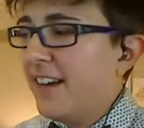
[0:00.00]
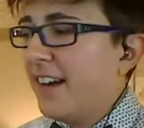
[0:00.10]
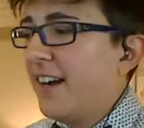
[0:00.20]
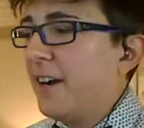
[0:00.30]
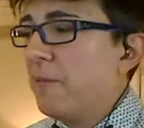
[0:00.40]

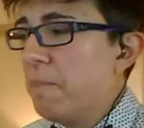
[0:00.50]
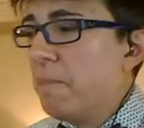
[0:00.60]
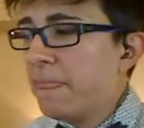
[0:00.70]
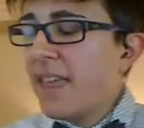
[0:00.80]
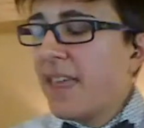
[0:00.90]

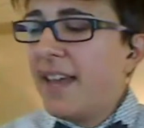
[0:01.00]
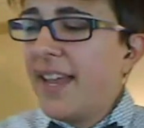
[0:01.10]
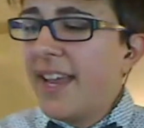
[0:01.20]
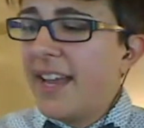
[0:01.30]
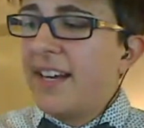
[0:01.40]

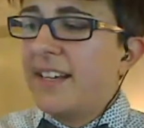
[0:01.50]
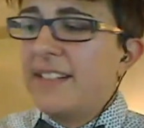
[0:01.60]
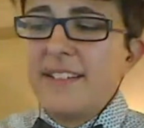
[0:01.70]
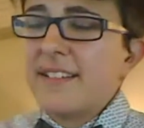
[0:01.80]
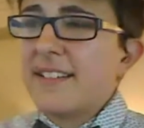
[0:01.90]

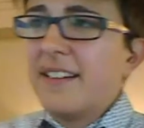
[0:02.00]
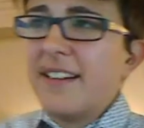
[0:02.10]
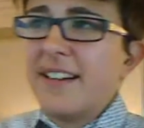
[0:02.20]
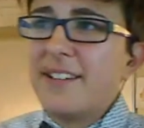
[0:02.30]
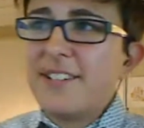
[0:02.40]
And
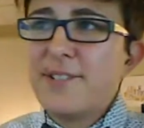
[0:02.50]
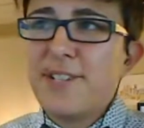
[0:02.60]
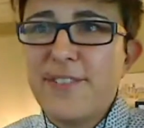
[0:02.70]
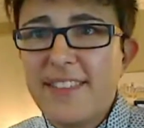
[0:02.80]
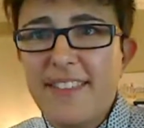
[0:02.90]
do
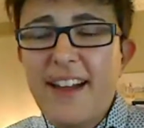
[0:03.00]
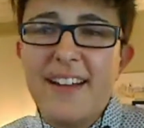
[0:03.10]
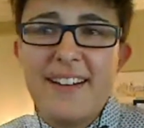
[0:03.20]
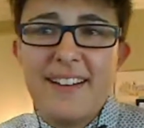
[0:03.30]
stuff like that,